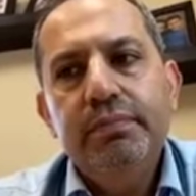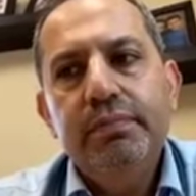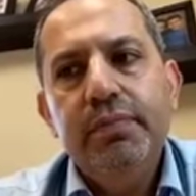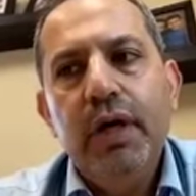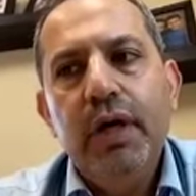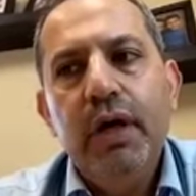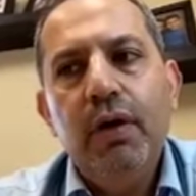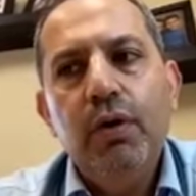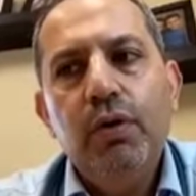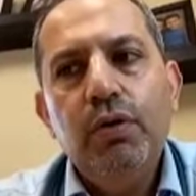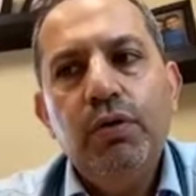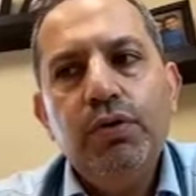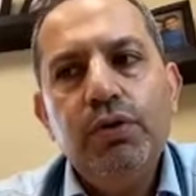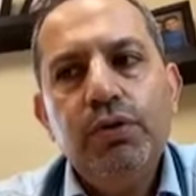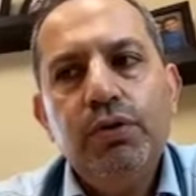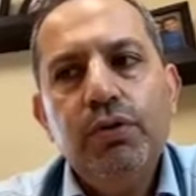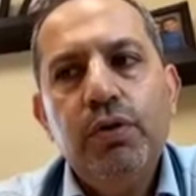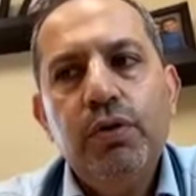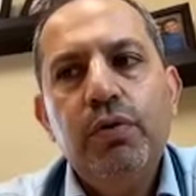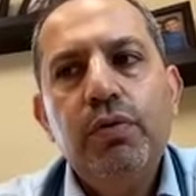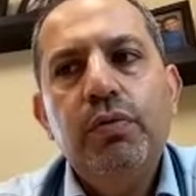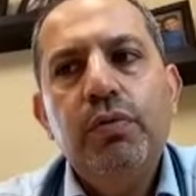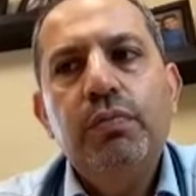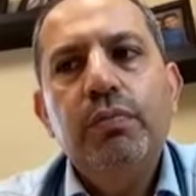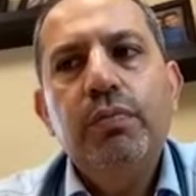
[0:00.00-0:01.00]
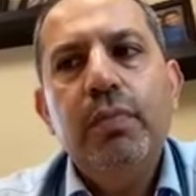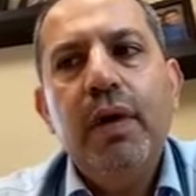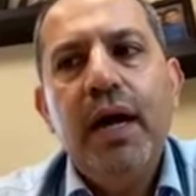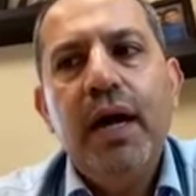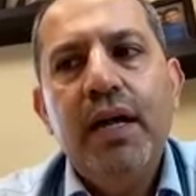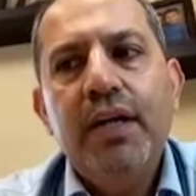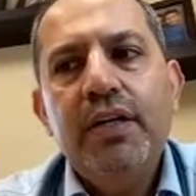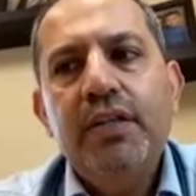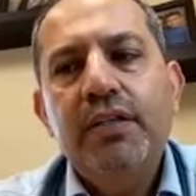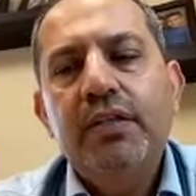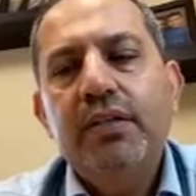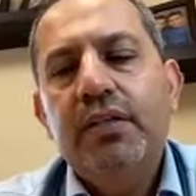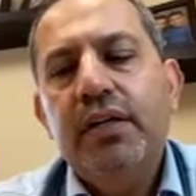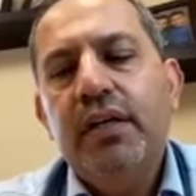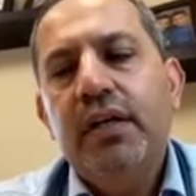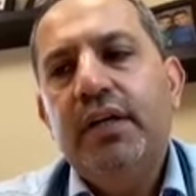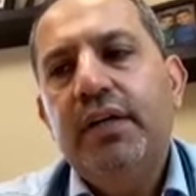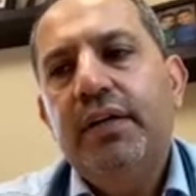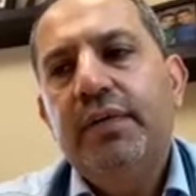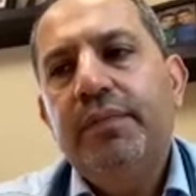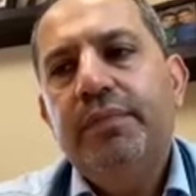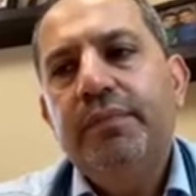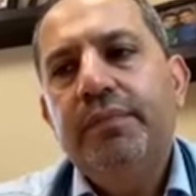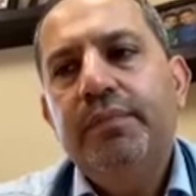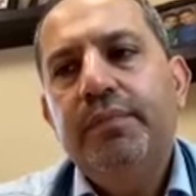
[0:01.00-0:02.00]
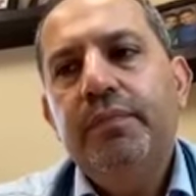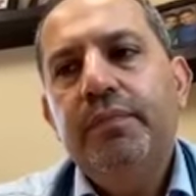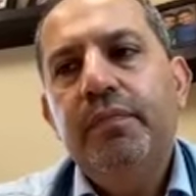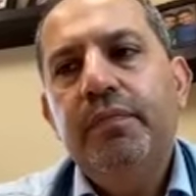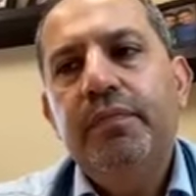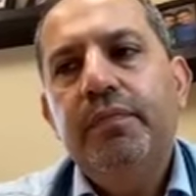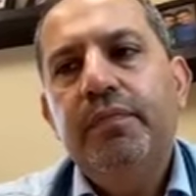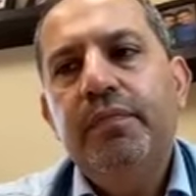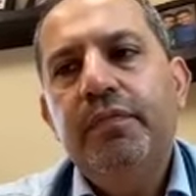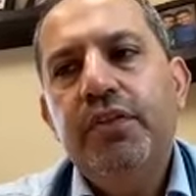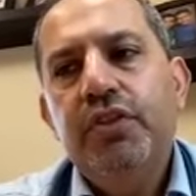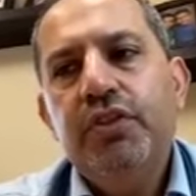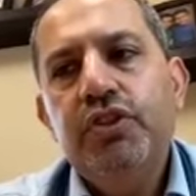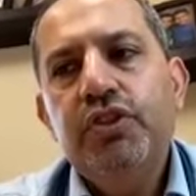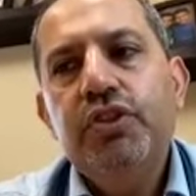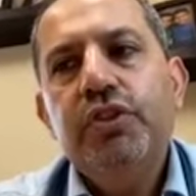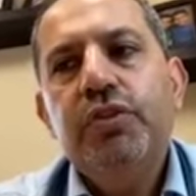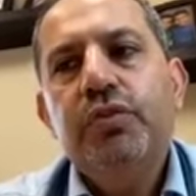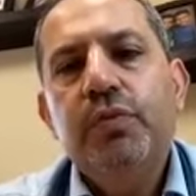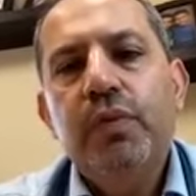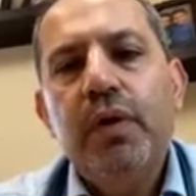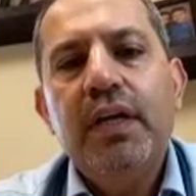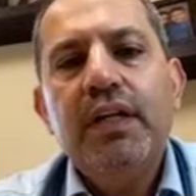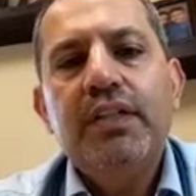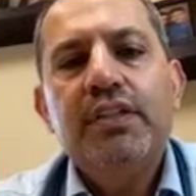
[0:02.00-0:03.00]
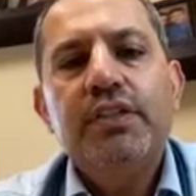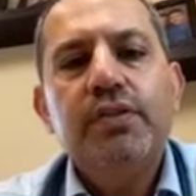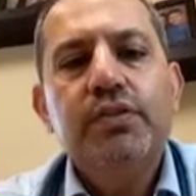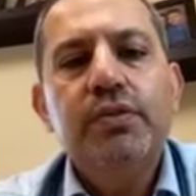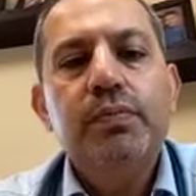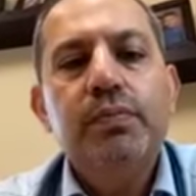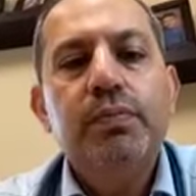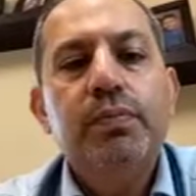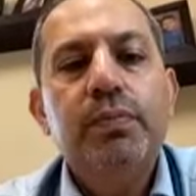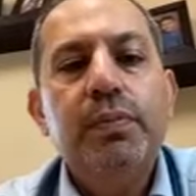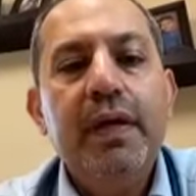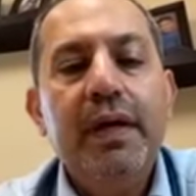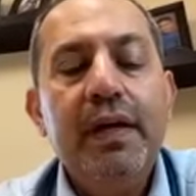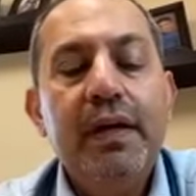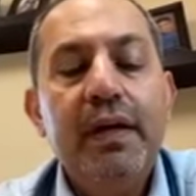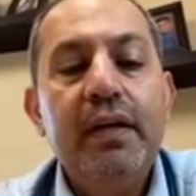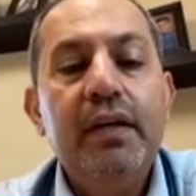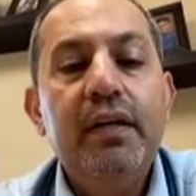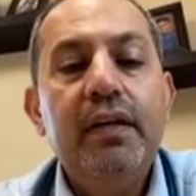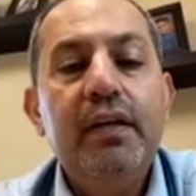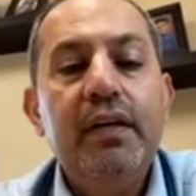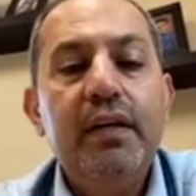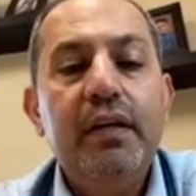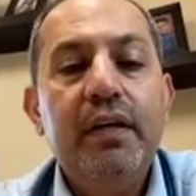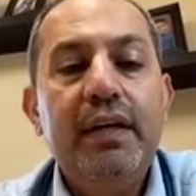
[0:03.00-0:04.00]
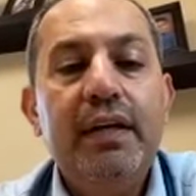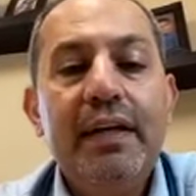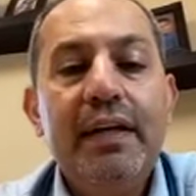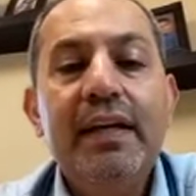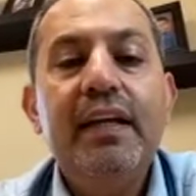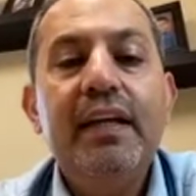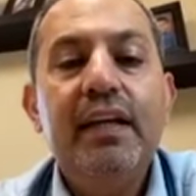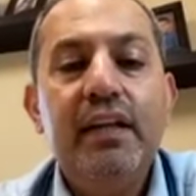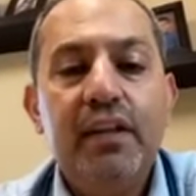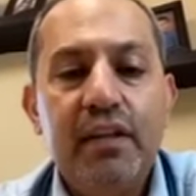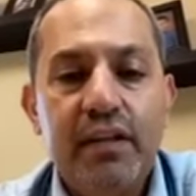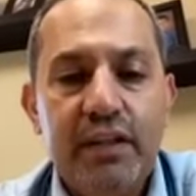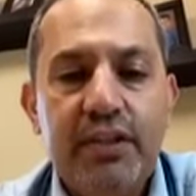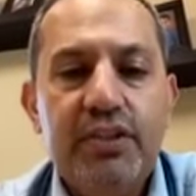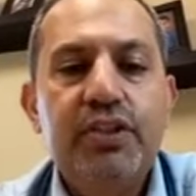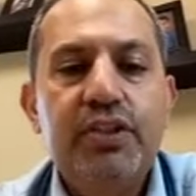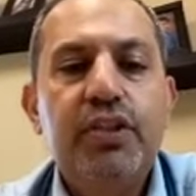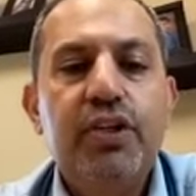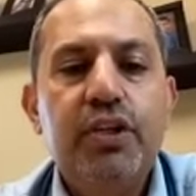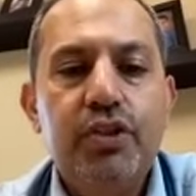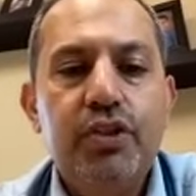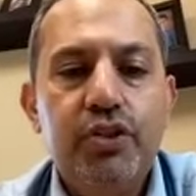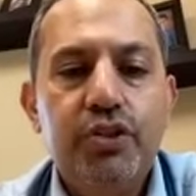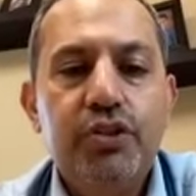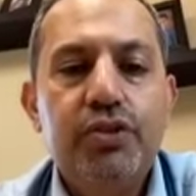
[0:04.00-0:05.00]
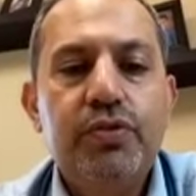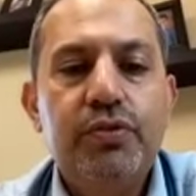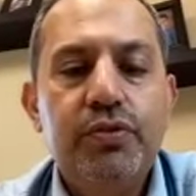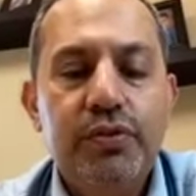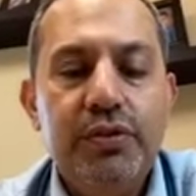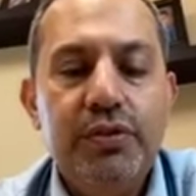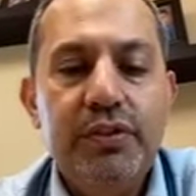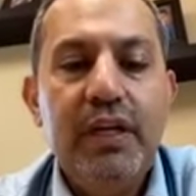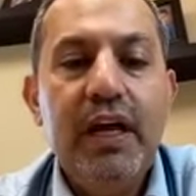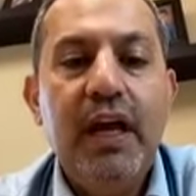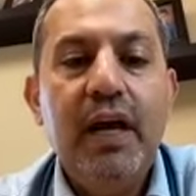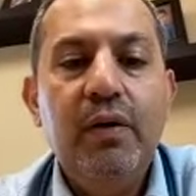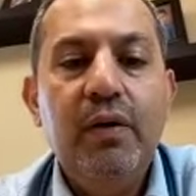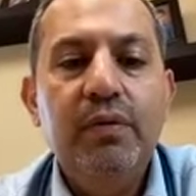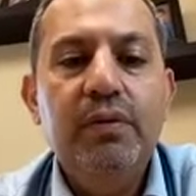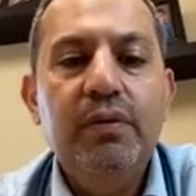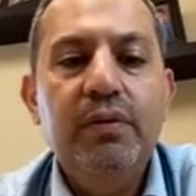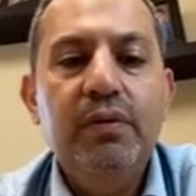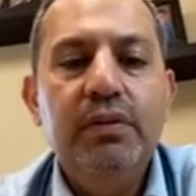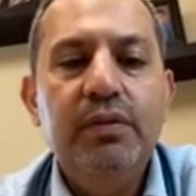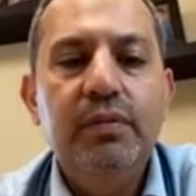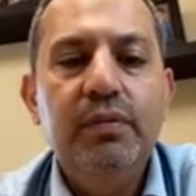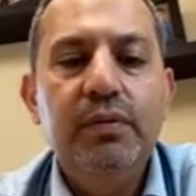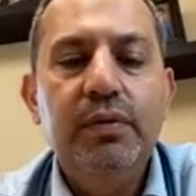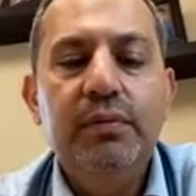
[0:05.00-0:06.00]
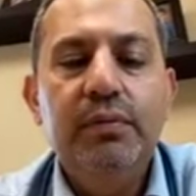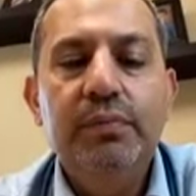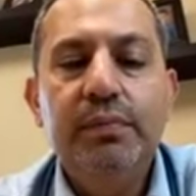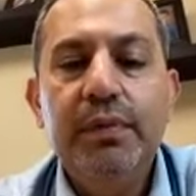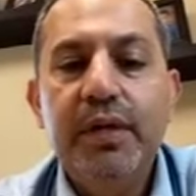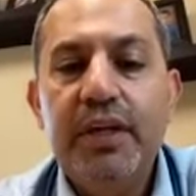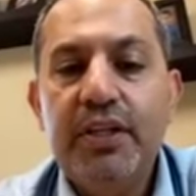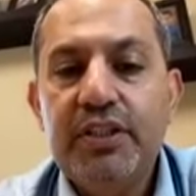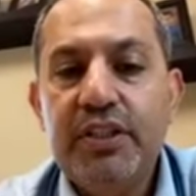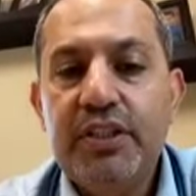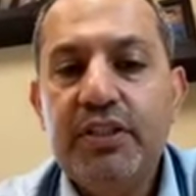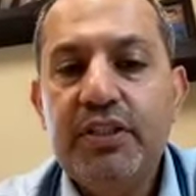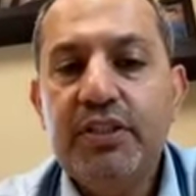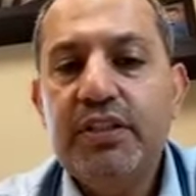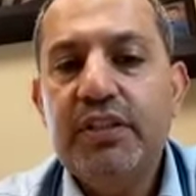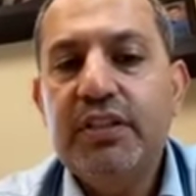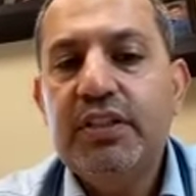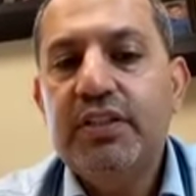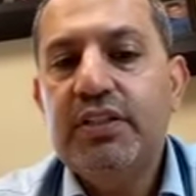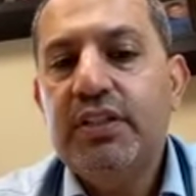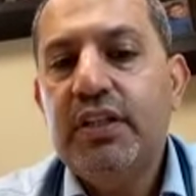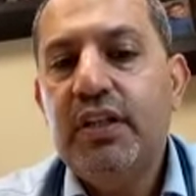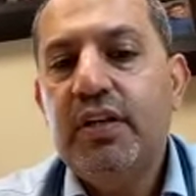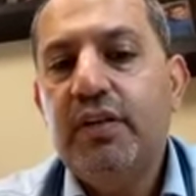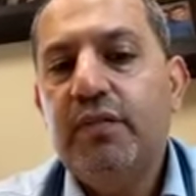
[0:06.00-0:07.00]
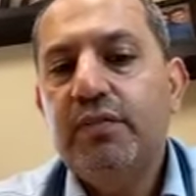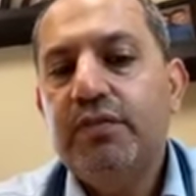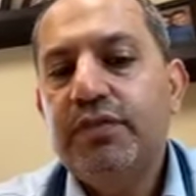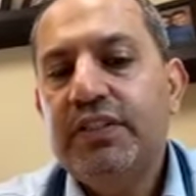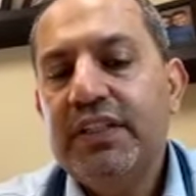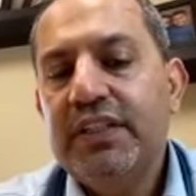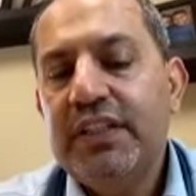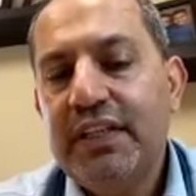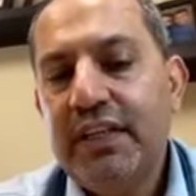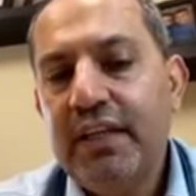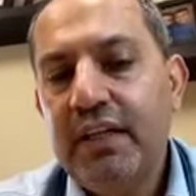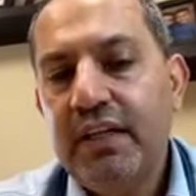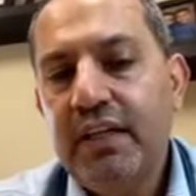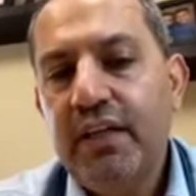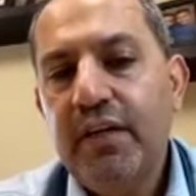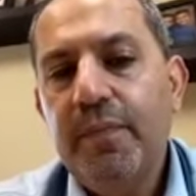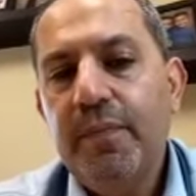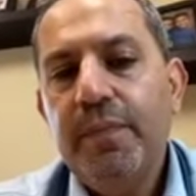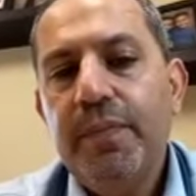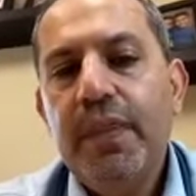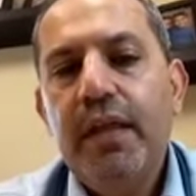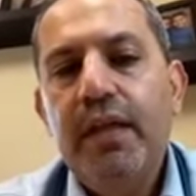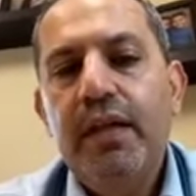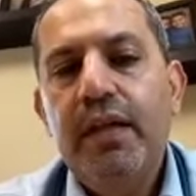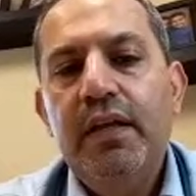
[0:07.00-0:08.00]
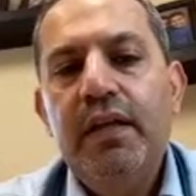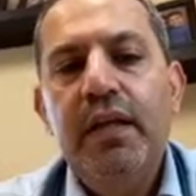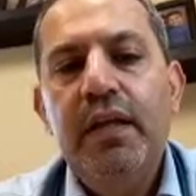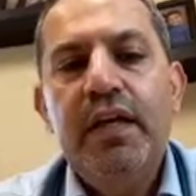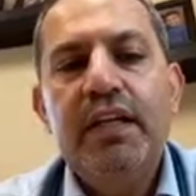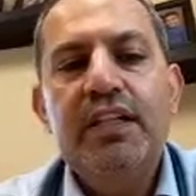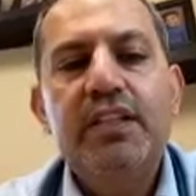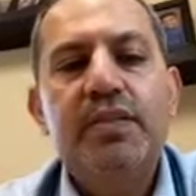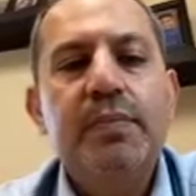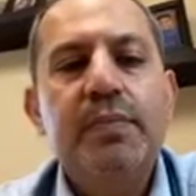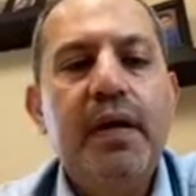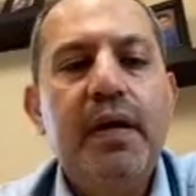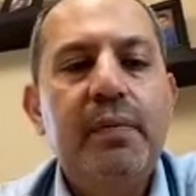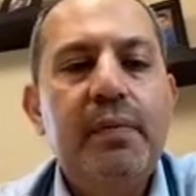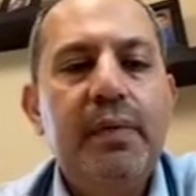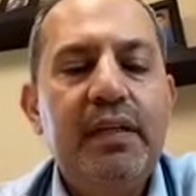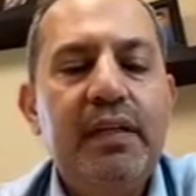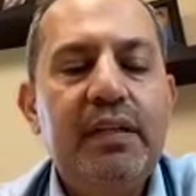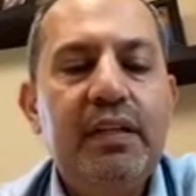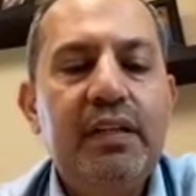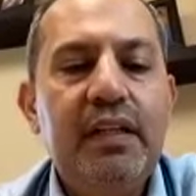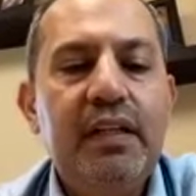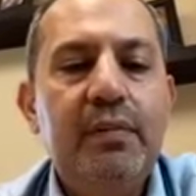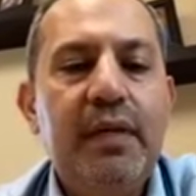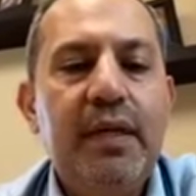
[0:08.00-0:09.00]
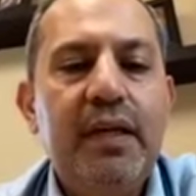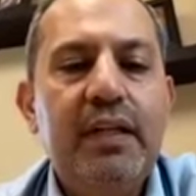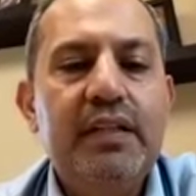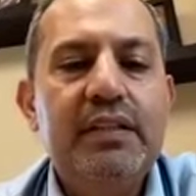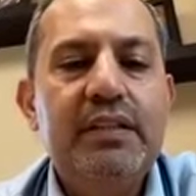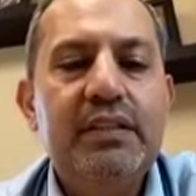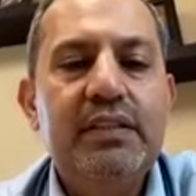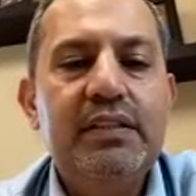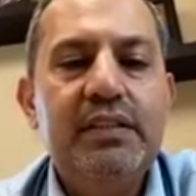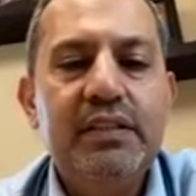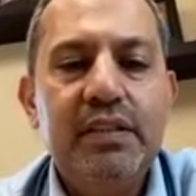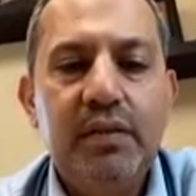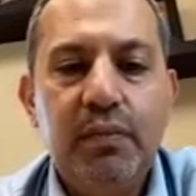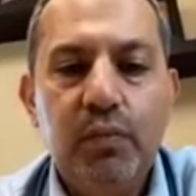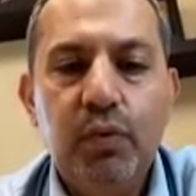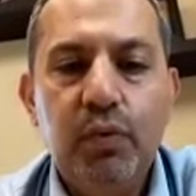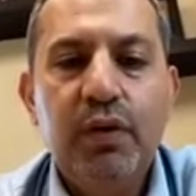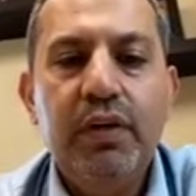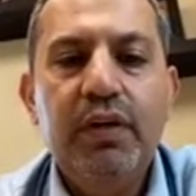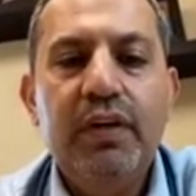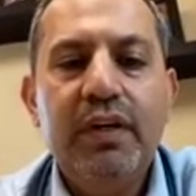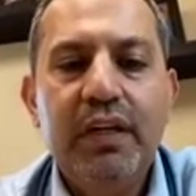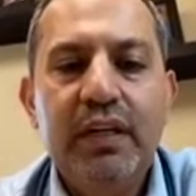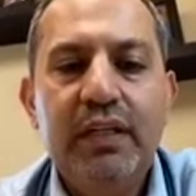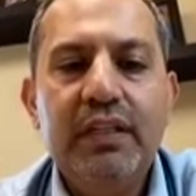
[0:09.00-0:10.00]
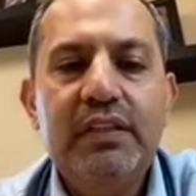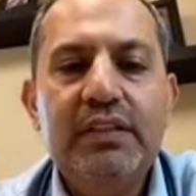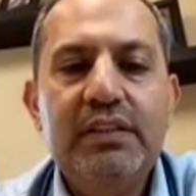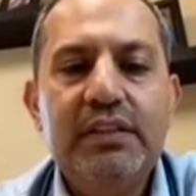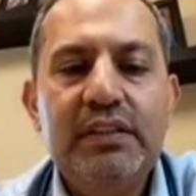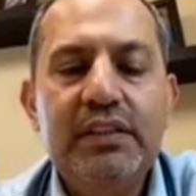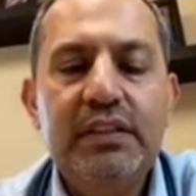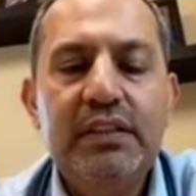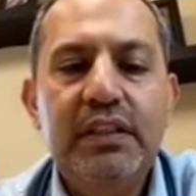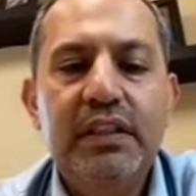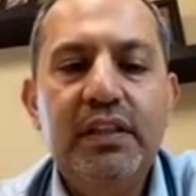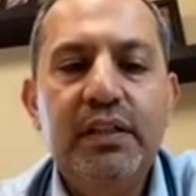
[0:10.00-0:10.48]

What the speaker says: also my vision was to bring clinical research to town when patients, instead of seeking experimental medicine somewhere else.